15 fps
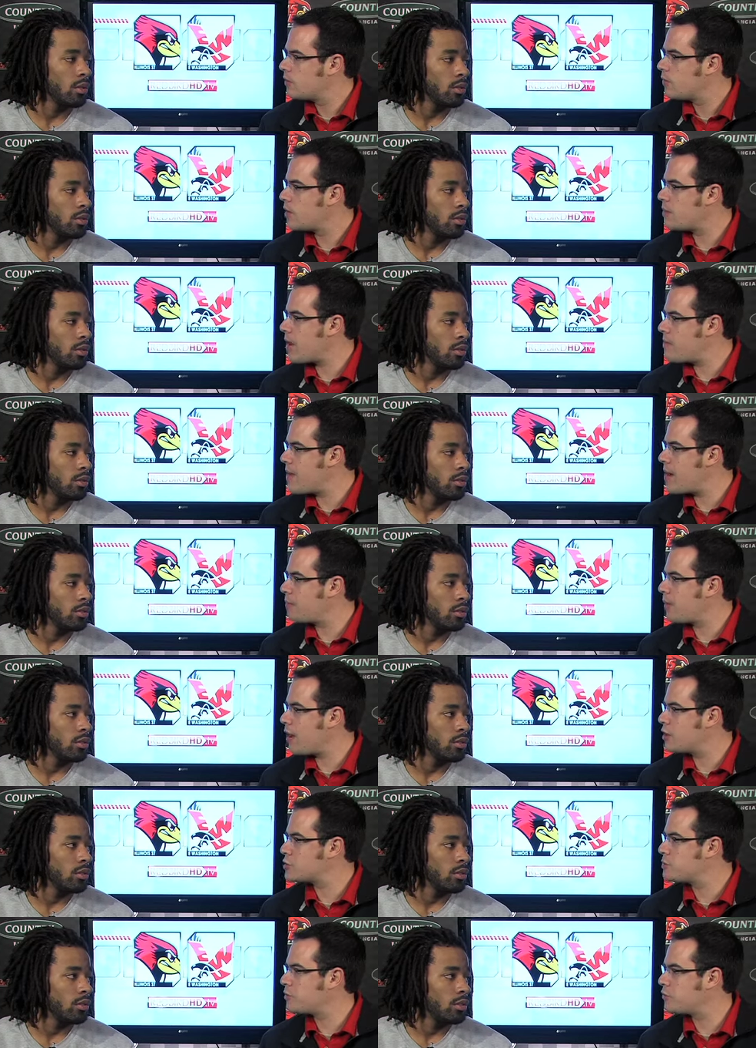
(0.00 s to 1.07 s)
Speaker 1: What about Matt
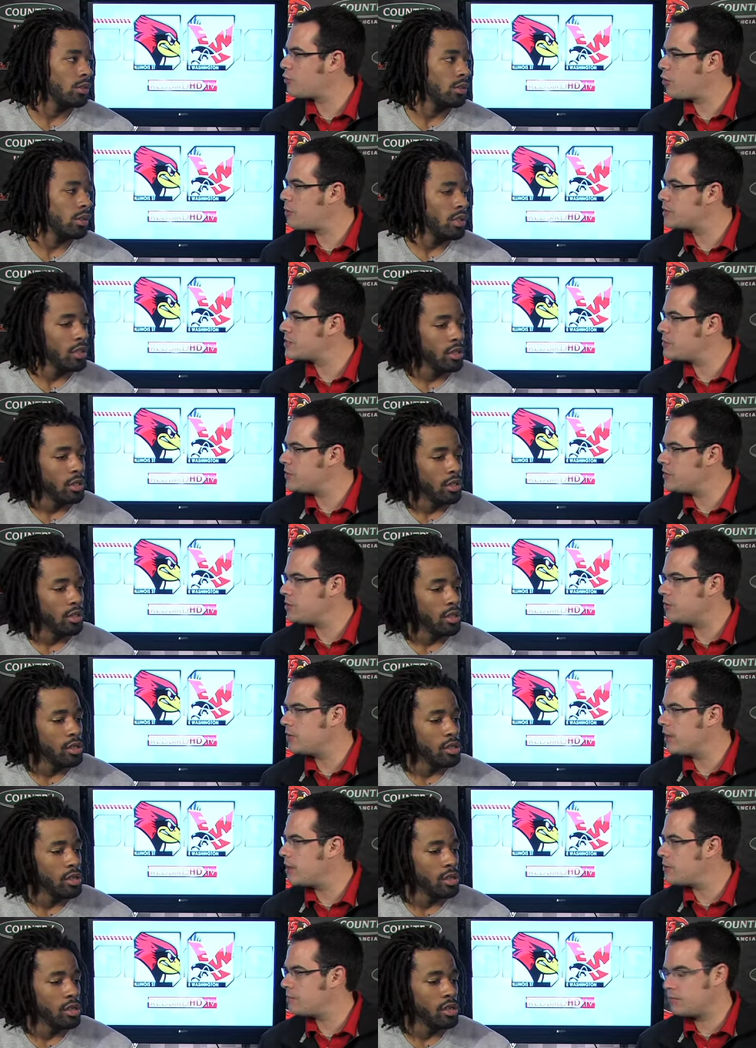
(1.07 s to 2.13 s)
Brown's performance? I mean, you
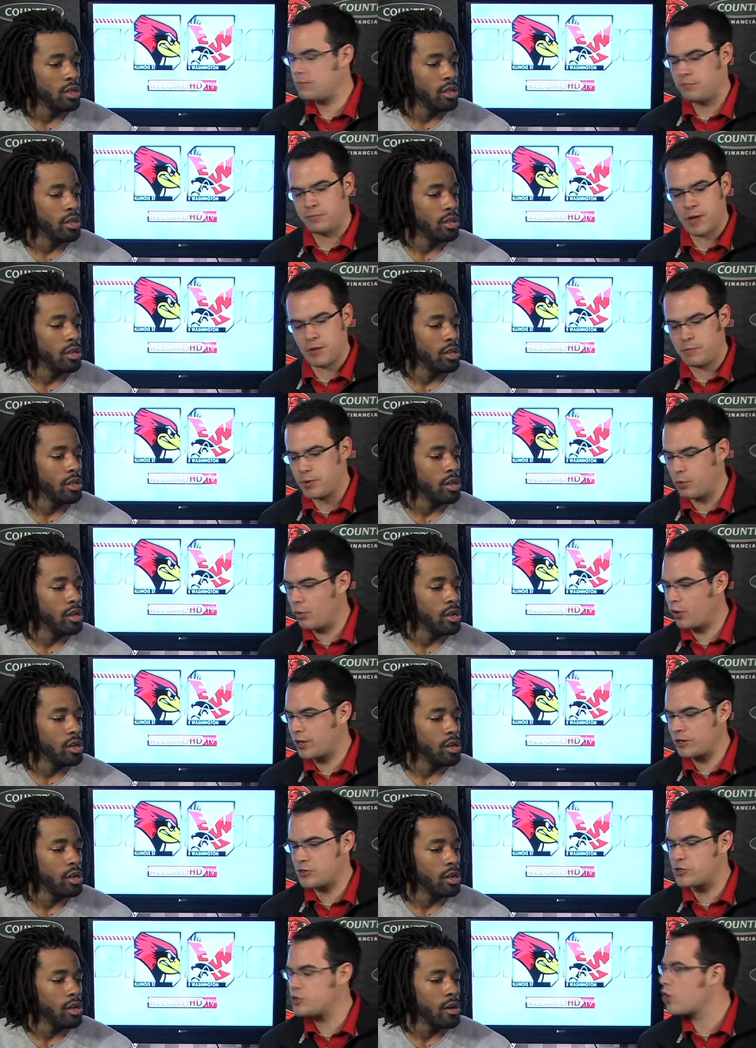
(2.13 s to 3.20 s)
and him have been
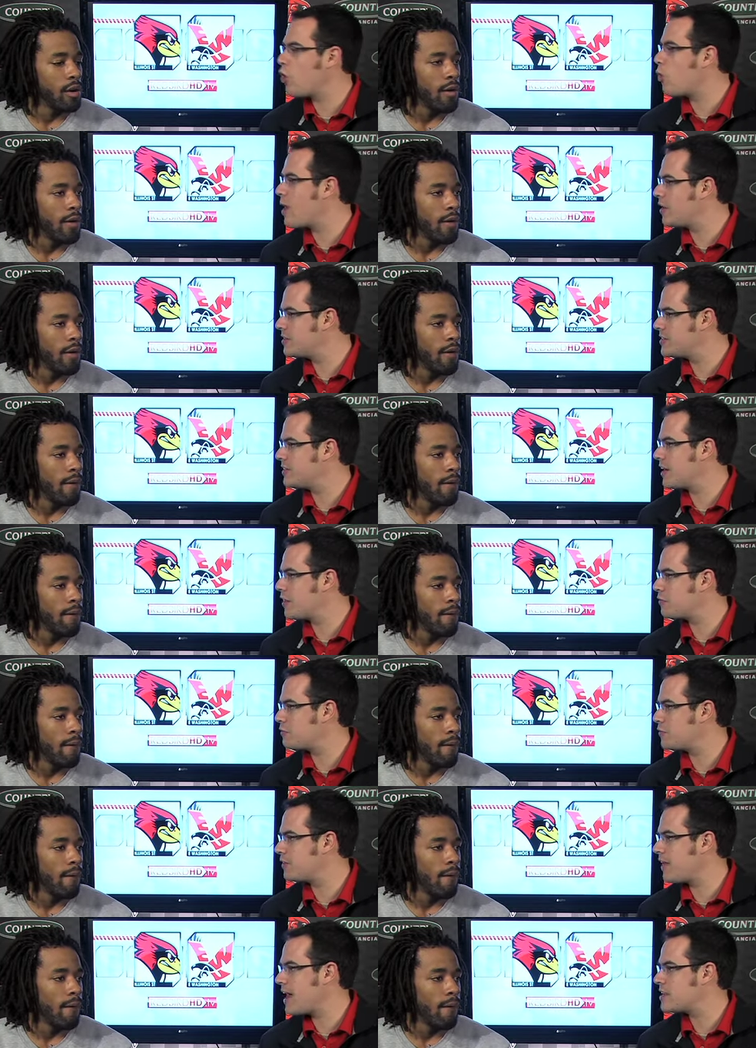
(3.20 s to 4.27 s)
working so well together
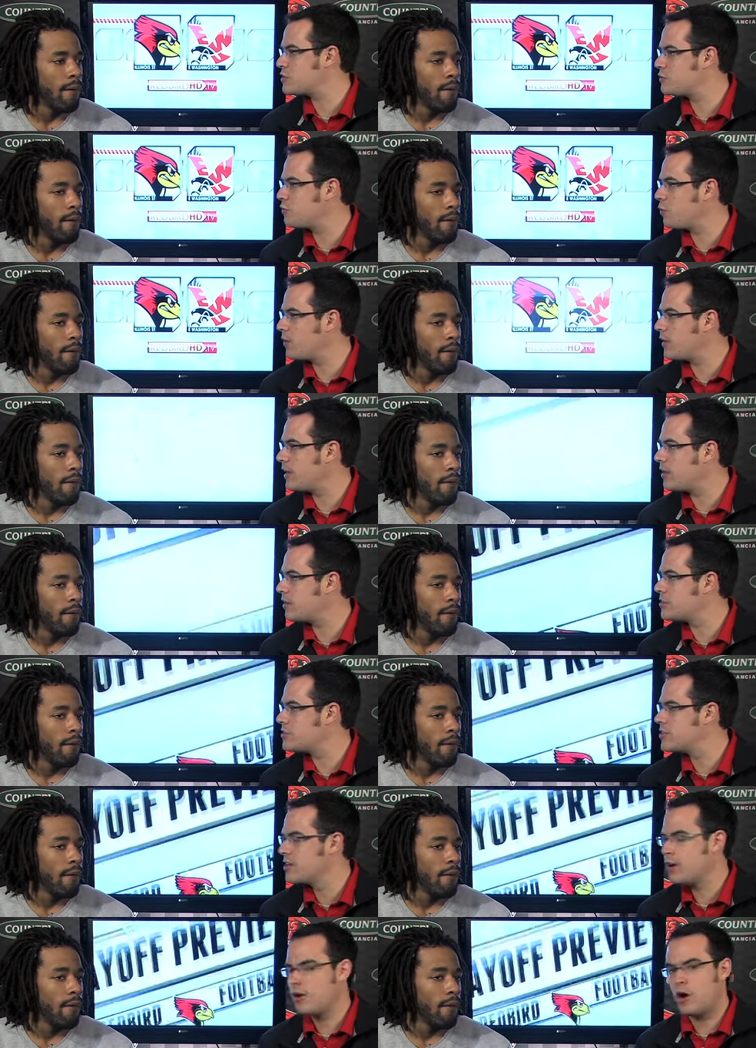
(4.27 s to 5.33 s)
for the last four
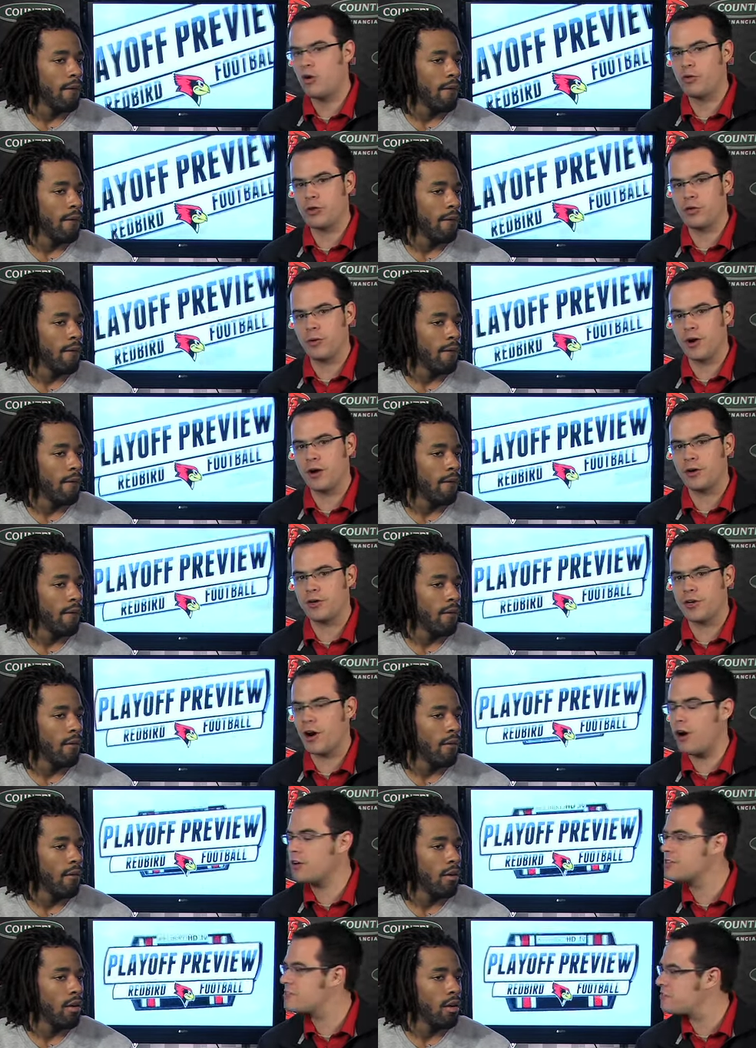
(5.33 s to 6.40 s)
years. Over 300
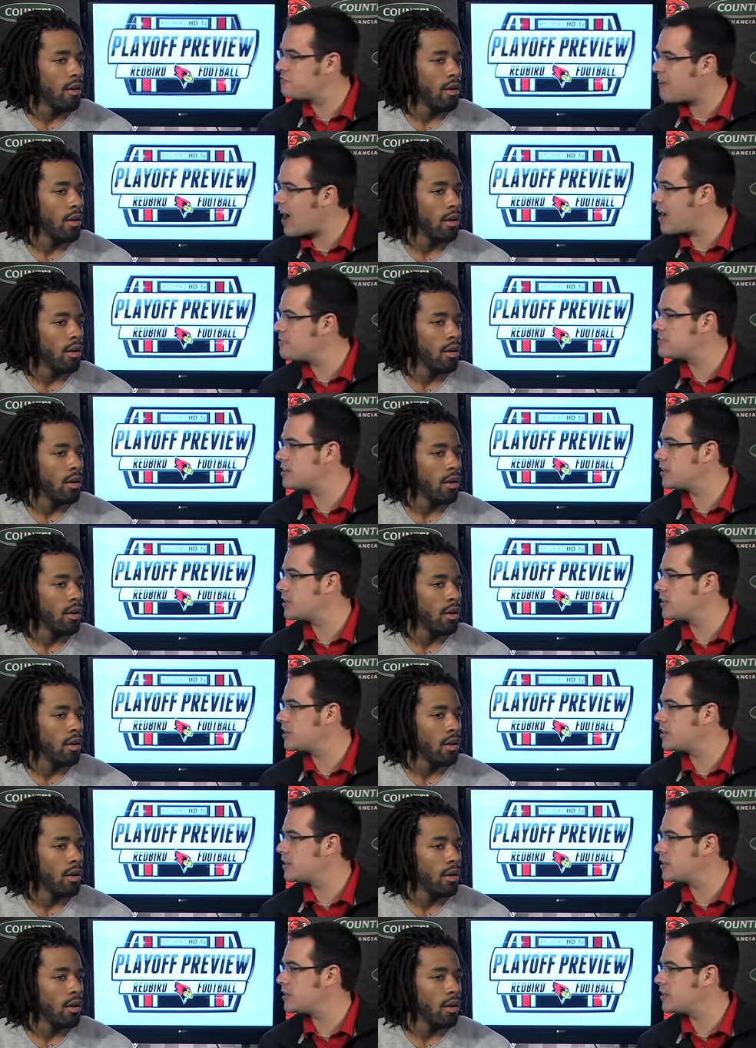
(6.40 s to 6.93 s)
yards, five